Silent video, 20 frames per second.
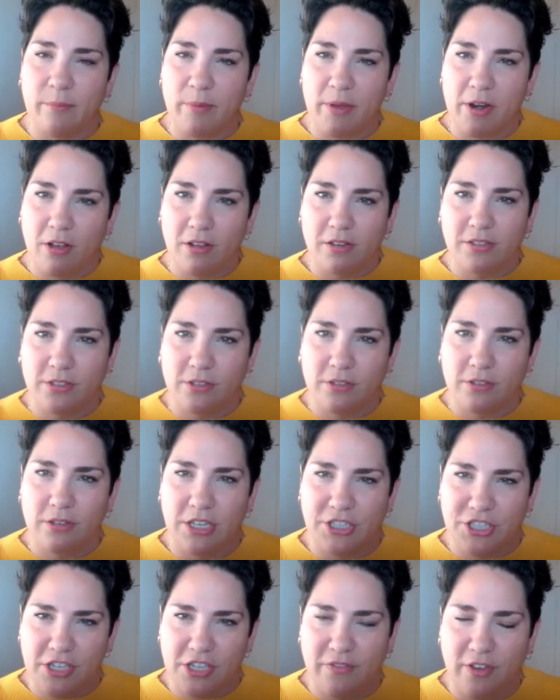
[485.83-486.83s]
but also
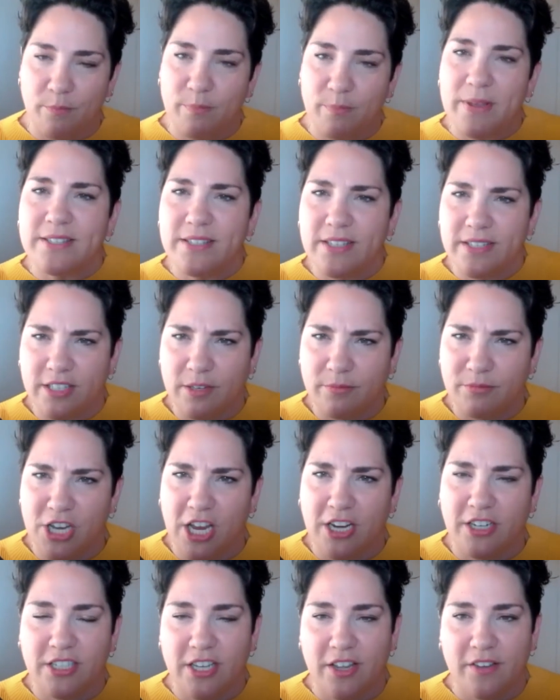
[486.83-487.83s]
achieving business
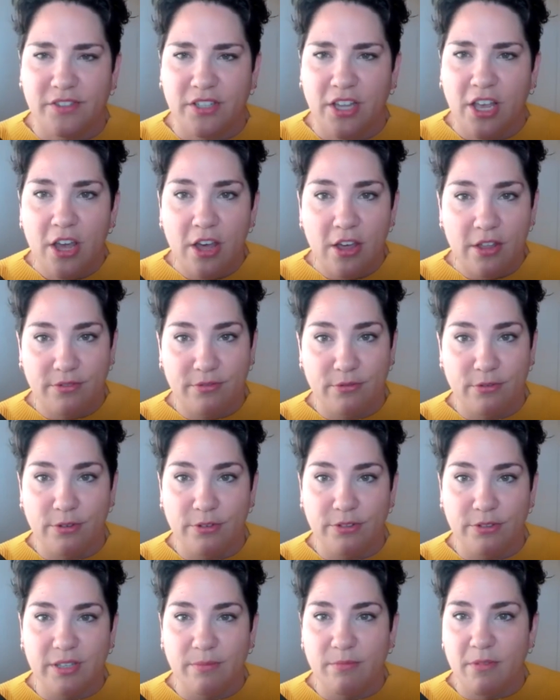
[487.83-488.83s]
objectives
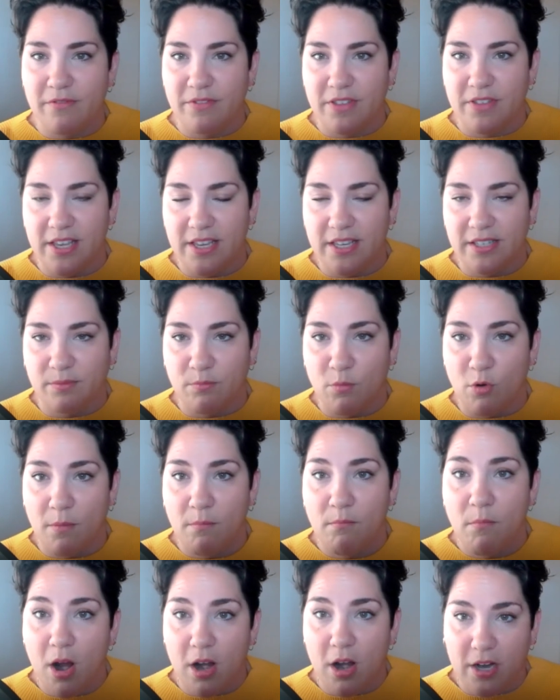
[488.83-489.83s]
through some of these
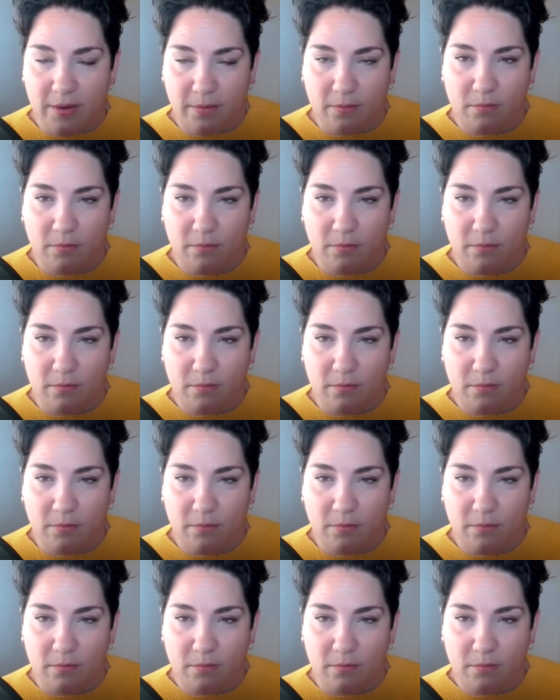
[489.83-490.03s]
more